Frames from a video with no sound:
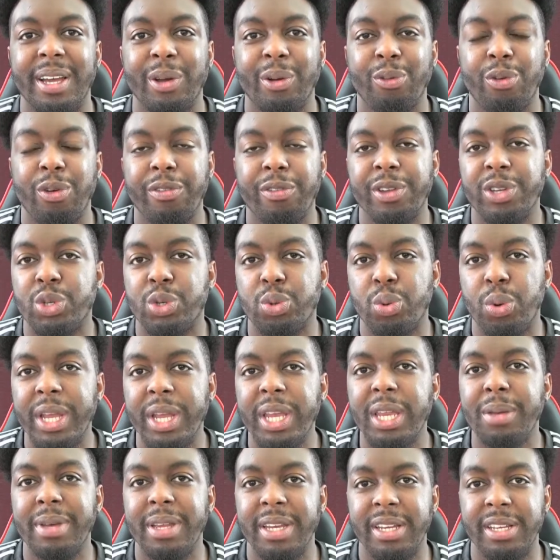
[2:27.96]
Within
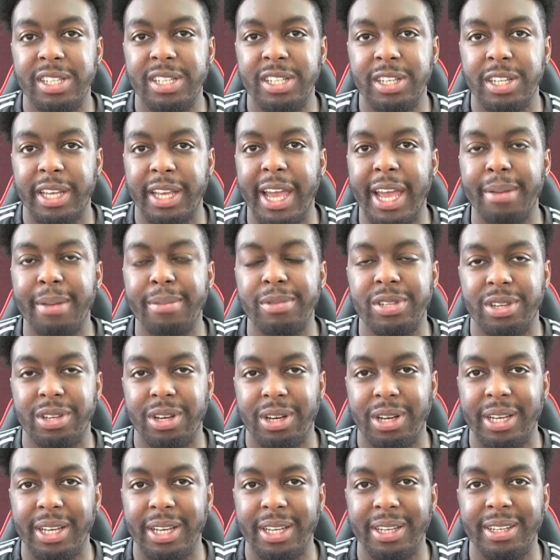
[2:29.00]
20 minutes of the game
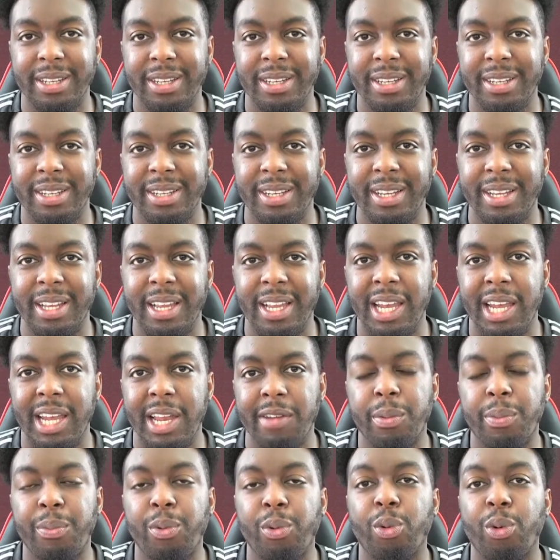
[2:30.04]
starting,
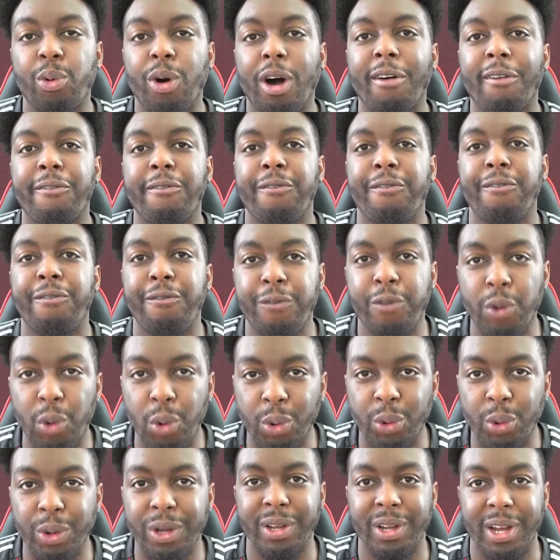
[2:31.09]
Liverpool are
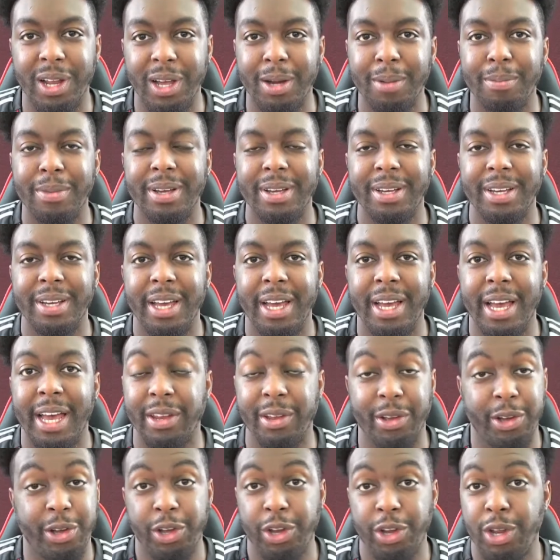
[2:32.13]
4-0 up, and
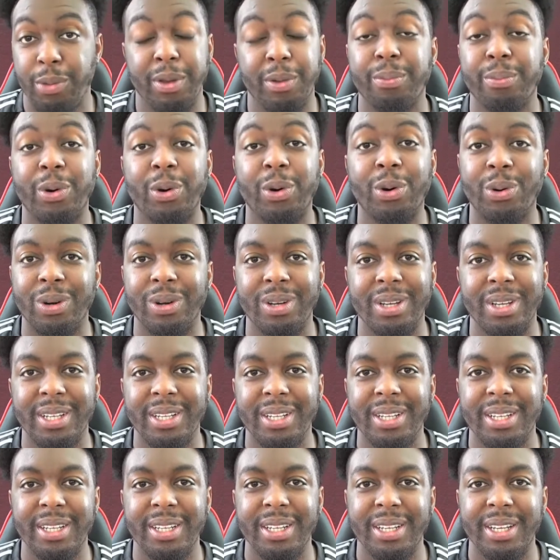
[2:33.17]
it could have been more.
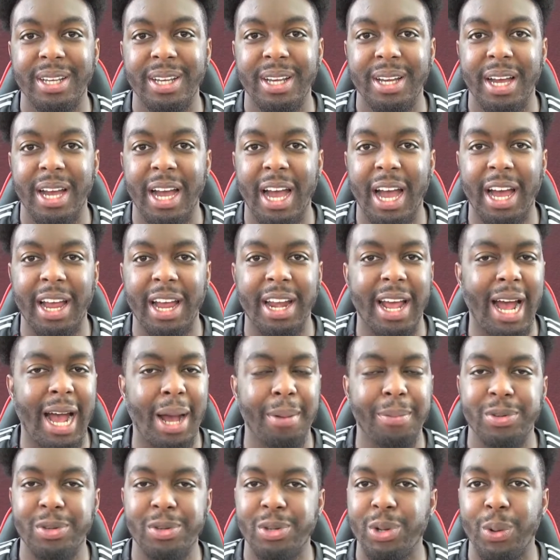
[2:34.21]
An
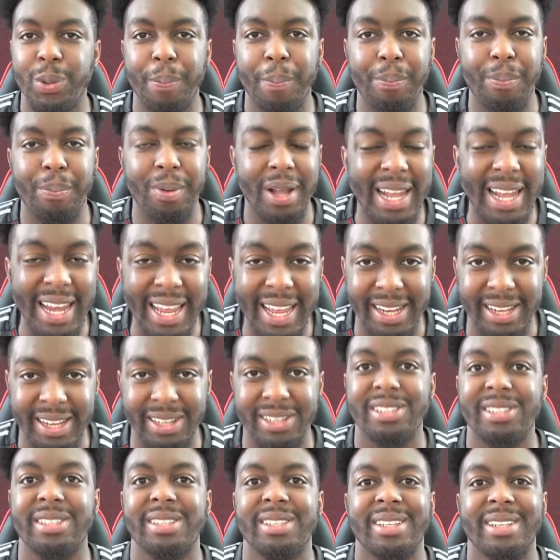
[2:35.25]
absolute
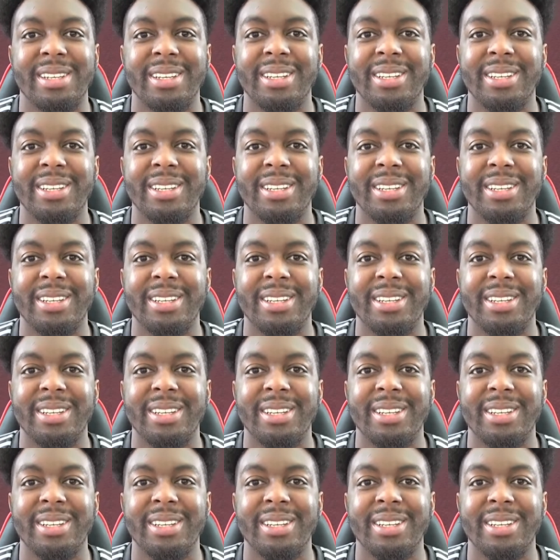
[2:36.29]
blitz.